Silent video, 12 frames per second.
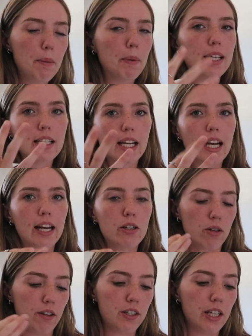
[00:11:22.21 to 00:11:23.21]
because again, I
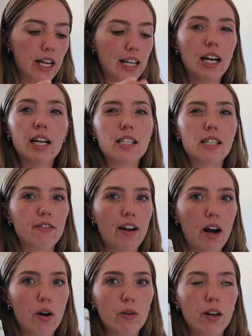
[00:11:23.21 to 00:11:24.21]
don't have to like cut stuff
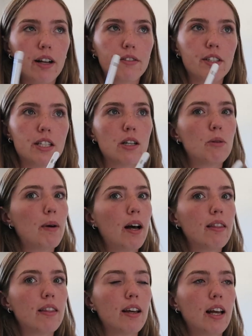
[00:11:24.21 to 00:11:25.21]
out every single
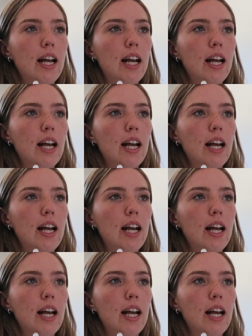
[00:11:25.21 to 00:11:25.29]
month.